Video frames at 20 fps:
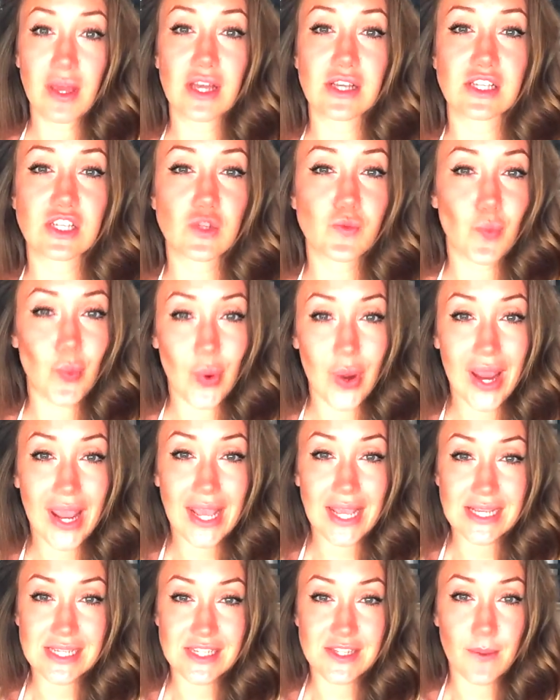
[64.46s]
because
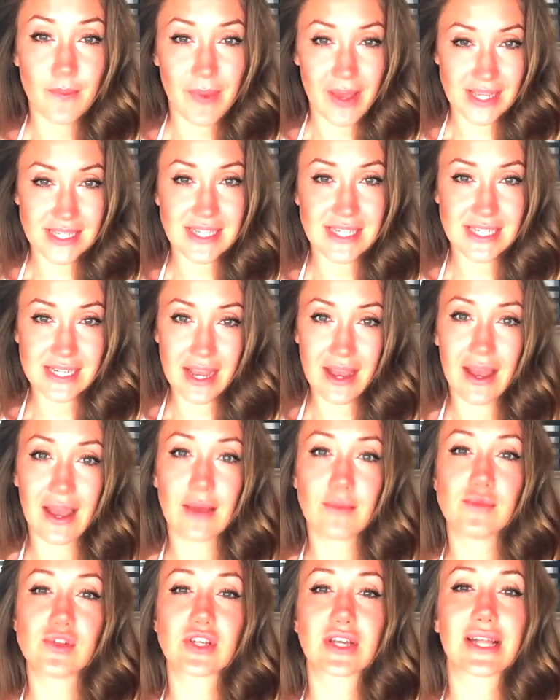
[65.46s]
spring is the best
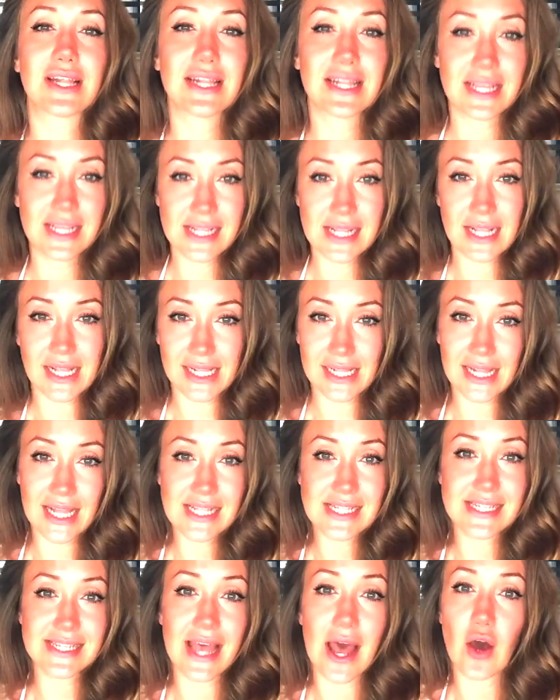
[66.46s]
time to
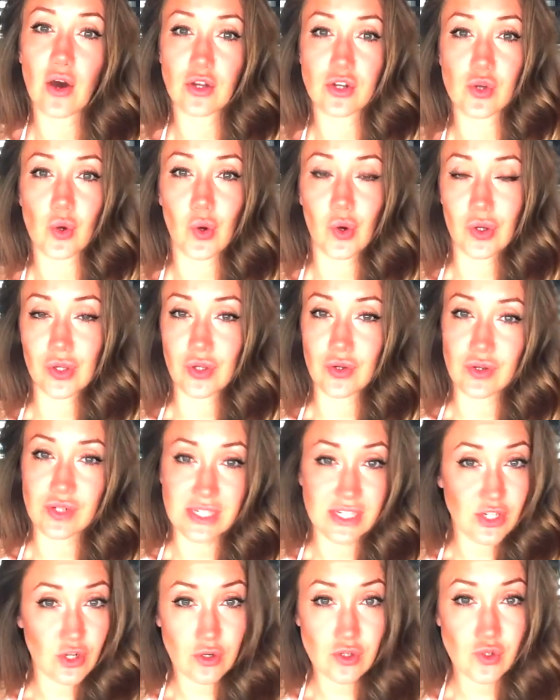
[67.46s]
cleanse out all your
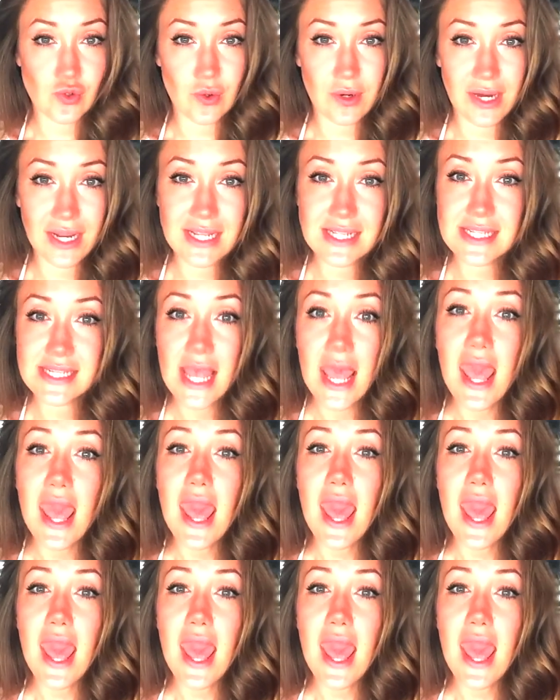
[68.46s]
detox organs,